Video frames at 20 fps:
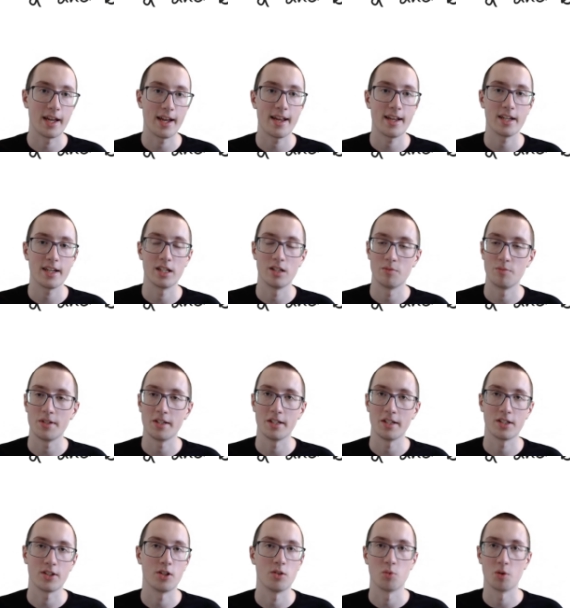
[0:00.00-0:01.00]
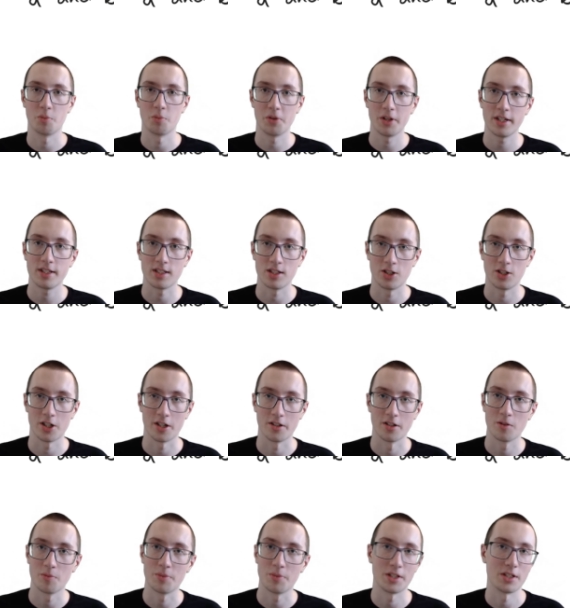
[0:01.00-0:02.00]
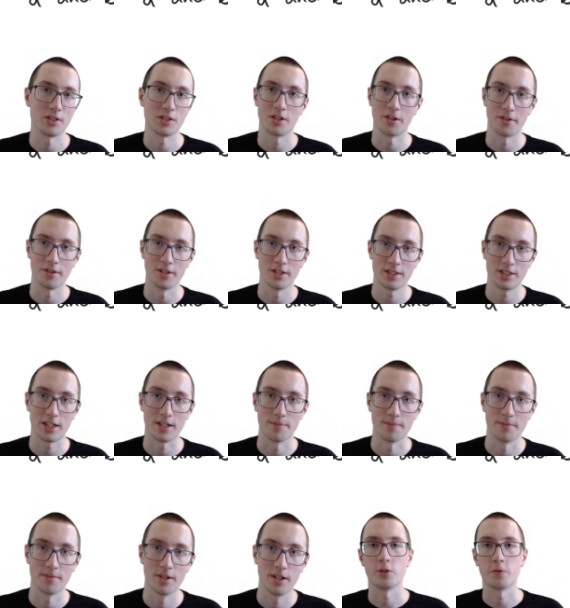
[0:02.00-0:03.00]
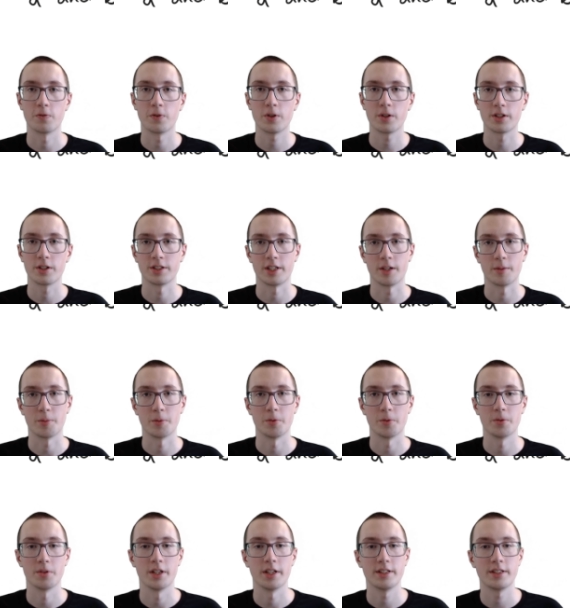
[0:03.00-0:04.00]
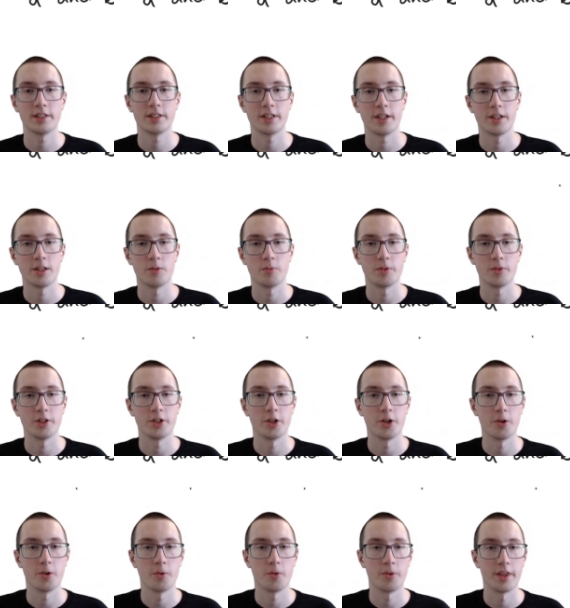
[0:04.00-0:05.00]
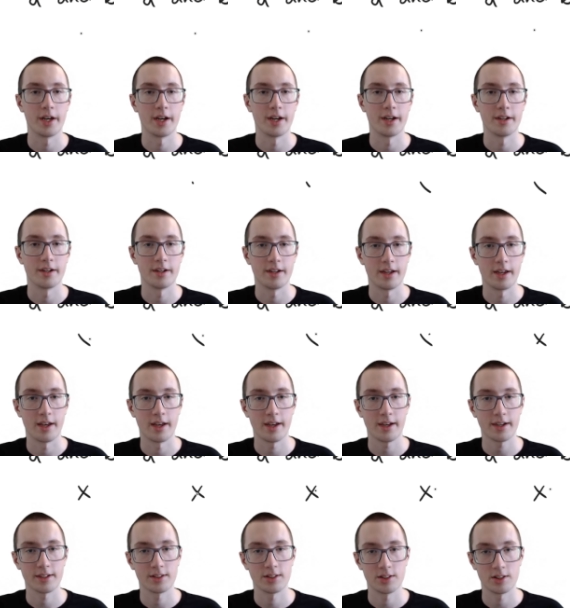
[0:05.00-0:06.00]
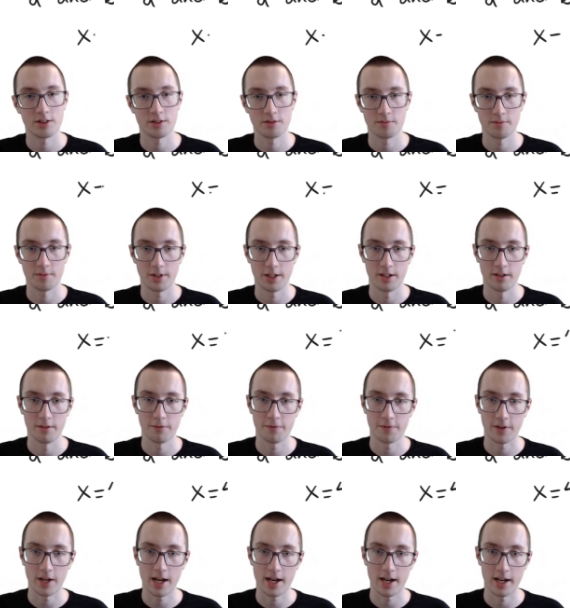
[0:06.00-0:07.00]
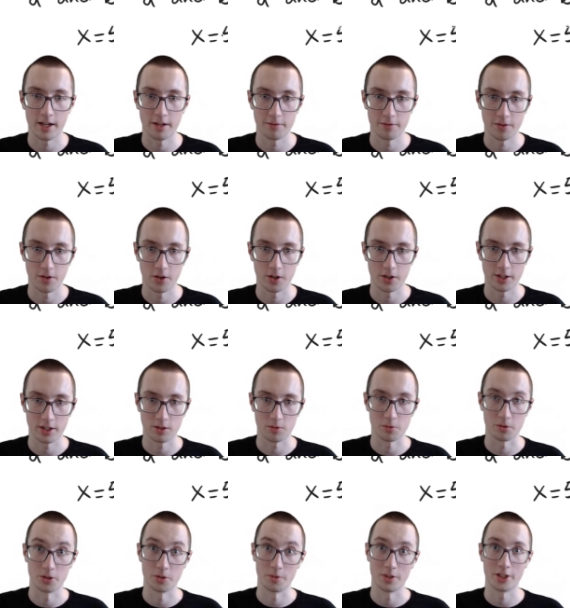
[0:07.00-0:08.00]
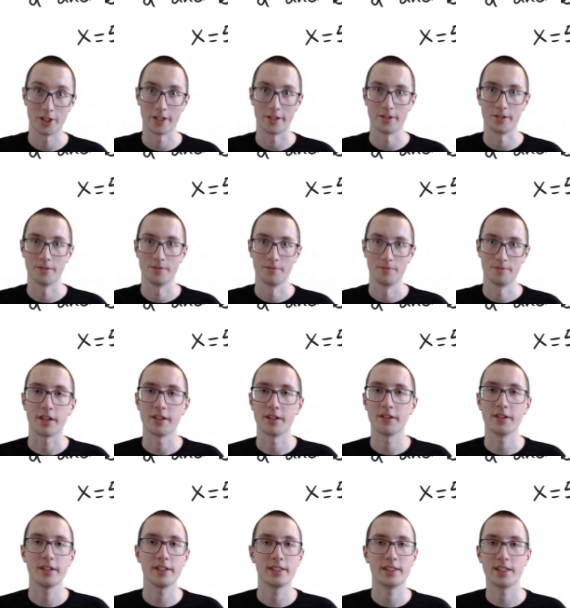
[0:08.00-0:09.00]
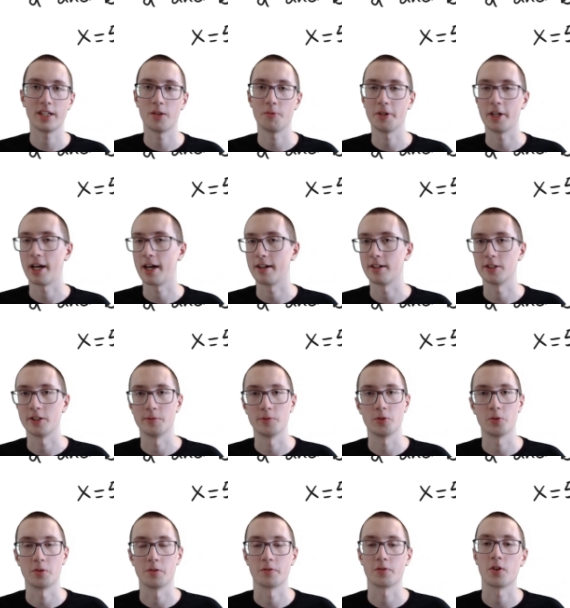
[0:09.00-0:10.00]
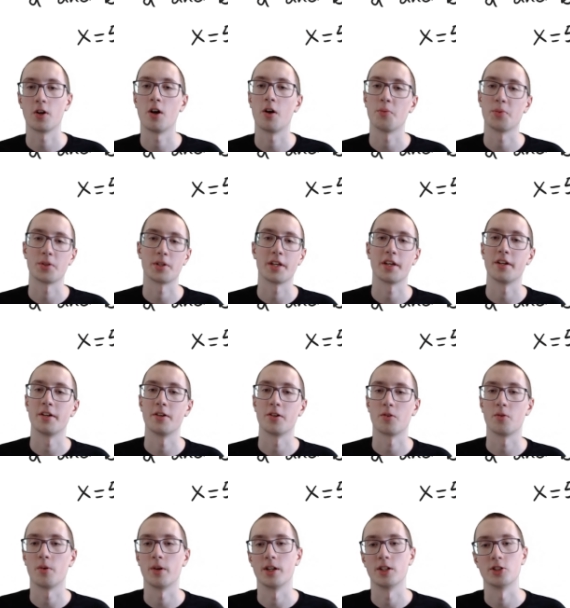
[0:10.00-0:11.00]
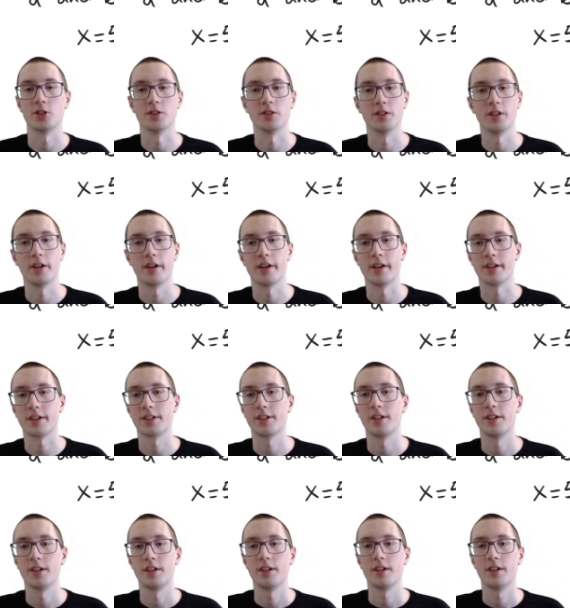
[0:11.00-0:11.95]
a and b can replace each other because they're the same. So for example, let's say that we know that x and 5 are equal to each other. And then let's say we had some sort of complicated equation like